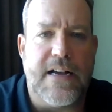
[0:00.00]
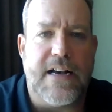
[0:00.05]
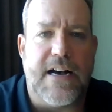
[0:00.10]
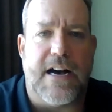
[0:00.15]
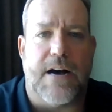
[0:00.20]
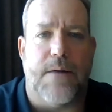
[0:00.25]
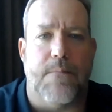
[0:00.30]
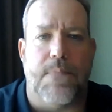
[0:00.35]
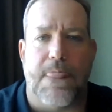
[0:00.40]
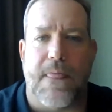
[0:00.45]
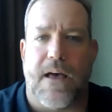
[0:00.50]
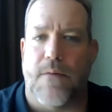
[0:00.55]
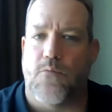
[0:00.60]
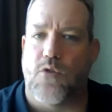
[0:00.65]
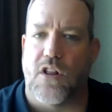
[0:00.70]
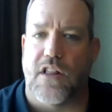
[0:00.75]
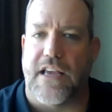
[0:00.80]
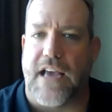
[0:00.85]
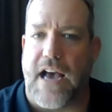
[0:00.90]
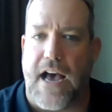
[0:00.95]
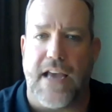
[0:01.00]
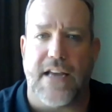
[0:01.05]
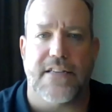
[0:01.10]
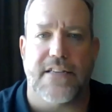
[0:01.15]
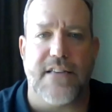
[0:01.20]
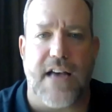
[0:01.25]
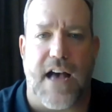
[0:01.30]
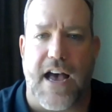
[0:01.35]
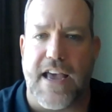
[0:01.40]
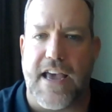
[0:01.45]
I'm really
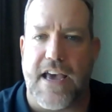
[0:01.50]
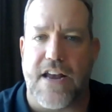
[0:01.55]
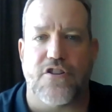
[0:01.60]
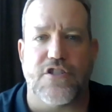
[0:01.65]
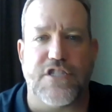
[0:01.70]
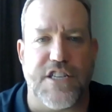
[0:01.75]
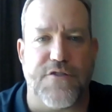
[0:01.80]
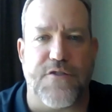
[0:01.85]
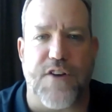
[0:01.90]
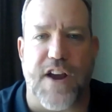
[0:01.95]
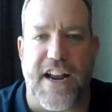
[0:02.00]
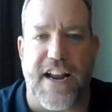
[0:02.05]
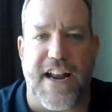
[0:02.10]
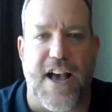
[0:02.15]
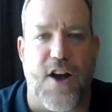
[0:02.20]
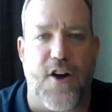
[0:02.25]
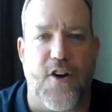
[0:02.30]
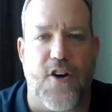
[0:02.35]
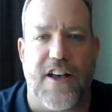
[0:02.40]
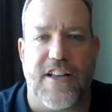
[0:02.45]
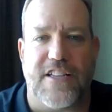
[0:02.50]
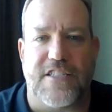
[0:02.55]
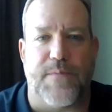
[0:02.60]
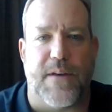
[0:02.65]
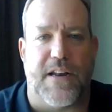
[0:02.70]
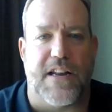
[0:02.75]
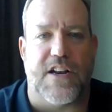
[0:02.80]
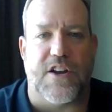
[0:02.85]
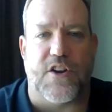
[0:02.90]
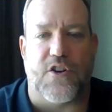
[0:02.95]
heightened, high energy right now. It's
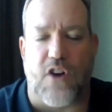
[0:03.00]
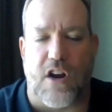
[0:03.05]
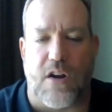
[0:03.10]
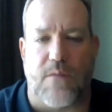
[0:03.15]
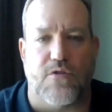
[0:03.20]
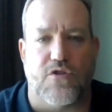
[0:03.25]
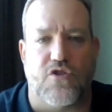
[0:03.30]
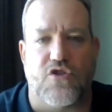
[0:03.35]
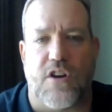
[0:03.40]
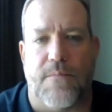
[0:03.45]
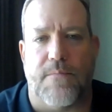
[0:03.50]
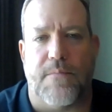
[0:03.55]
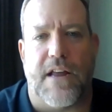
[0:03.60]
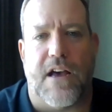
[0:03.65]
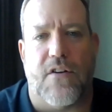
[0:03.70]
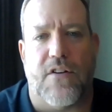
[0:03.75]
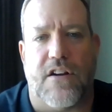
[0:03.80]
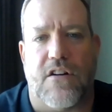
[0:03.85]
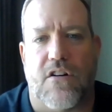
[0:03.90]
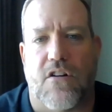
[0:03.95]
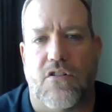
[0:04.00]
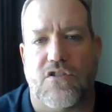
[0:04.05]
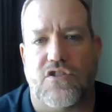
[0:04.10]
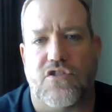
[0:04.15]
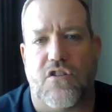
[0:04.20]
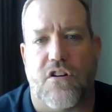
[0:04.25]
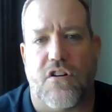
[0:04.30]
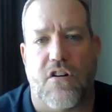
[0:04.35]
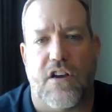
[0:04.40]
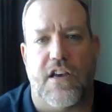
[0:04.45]
been an incredible trip down here in
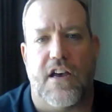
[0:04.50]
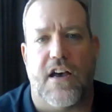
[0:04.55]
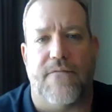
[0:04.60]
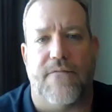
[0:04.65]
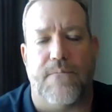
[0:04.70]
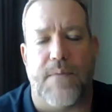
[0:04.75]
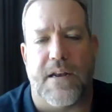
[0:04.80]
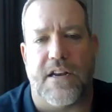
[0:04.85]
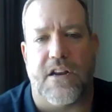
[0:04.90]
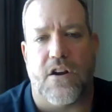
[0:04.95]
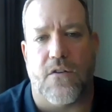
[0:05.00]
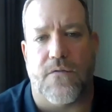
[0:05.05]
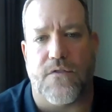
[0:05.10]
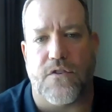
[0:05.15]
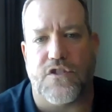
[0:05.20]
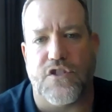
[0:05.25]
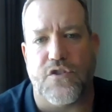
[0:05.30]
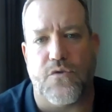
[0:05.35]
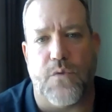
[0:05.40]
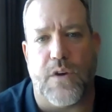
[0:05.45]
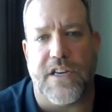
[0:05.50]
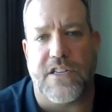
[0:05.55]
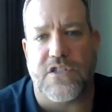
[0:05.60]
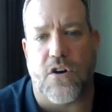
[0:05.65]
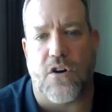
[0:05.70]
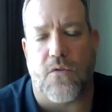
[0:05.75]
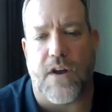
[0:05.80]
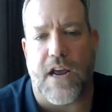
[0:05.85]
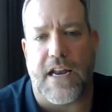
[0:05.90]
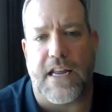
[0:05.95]
Australia. I've been here for 2 weeks
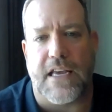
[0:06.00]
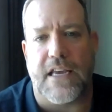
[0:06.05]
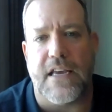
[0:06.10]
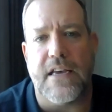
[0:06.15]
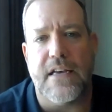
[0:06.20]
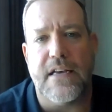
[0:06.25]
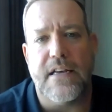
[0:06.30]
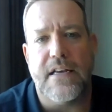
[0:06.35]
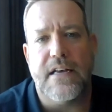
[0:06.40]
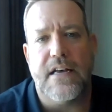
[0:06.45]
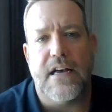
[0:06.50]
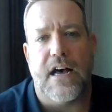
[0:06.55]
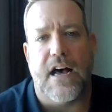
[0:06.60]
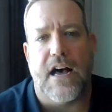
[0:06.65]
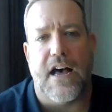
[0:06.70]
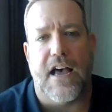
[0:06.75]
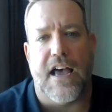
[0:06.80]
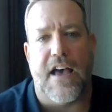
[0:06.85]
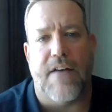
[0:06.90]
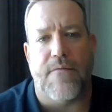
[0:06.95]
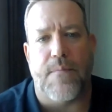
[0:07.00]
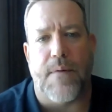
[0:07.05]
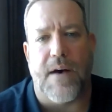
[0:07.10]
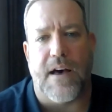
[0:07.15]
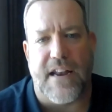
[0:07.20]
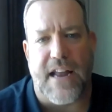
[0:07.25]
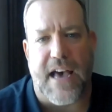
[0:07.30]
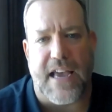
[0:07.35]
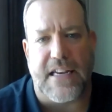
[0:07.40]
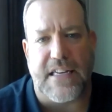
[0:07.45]
already. I have
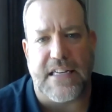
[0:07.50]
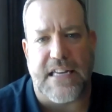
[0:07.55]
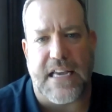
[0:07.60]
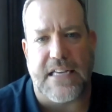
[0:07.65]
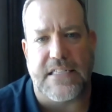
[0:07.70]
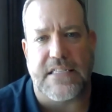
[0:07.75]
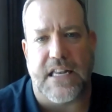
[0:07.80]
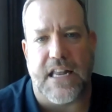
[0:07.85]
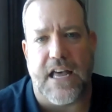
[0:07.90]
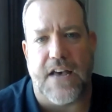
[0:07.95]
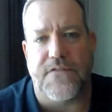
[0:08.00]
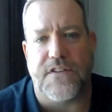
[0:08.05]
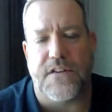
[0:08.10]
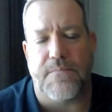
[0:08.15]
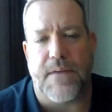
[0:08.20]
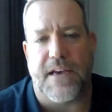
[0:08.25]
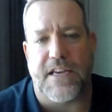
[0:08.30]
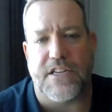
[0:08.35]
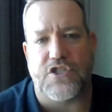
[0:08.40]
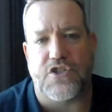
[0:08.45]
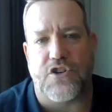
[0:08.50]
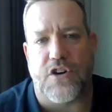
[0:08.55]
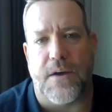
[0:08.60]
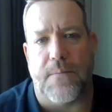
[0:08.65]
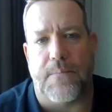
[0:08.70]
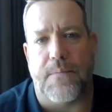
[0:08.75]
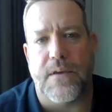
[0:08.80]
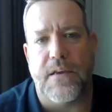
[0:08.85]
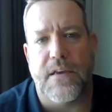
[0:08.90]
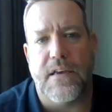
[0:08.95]
about 9 days left in my
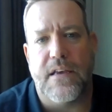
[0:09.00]
trip.